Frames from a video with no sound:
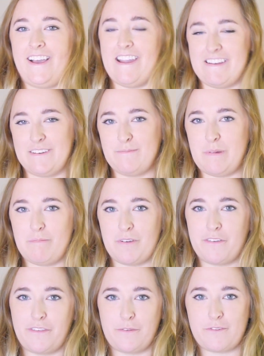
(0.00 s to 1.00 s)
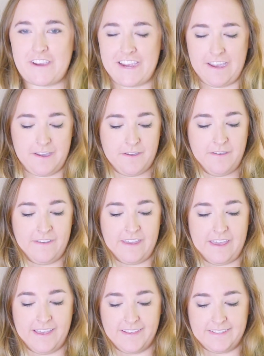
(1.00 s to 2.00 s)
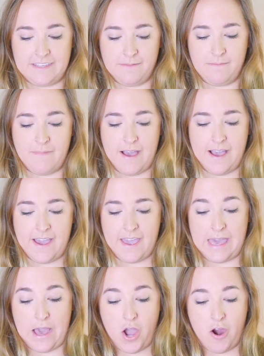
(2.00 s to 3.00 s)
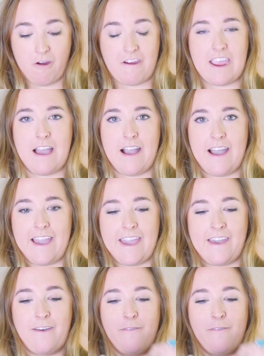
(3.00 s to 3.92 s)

item number 3 is my REI